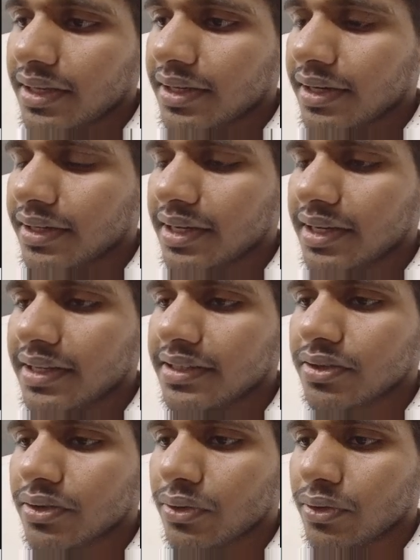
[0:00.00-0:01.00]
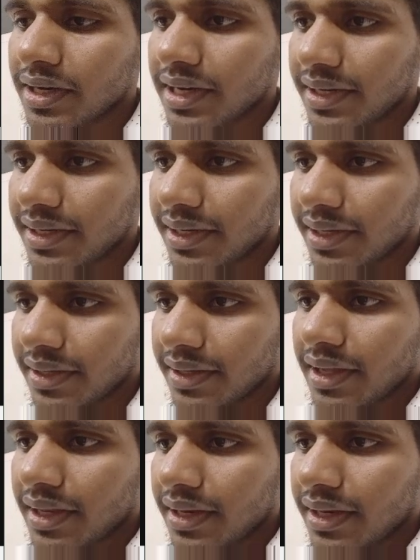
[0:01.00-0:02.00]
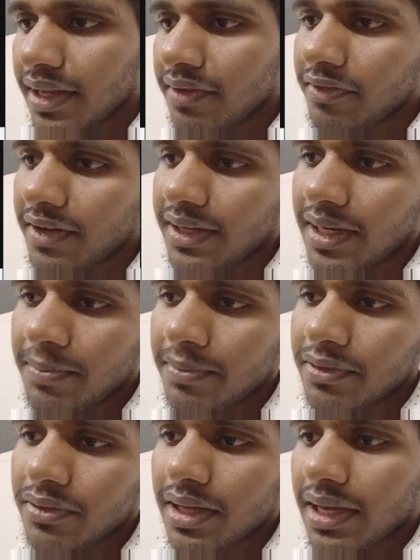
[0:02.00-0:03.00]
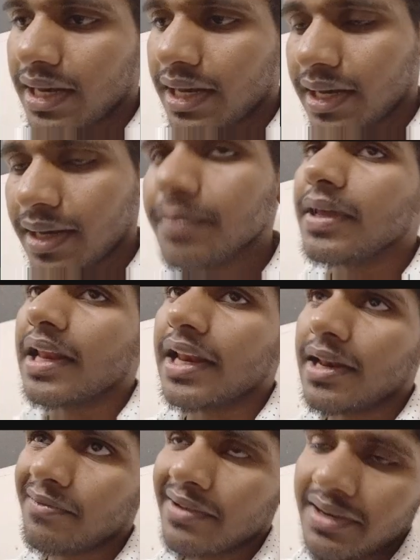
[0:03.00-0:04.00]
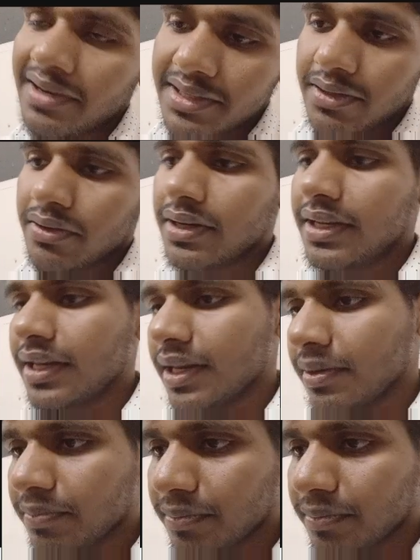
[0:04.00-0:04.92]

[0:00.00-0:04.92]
13 is correlating, then feed them to the LLM will reason on it and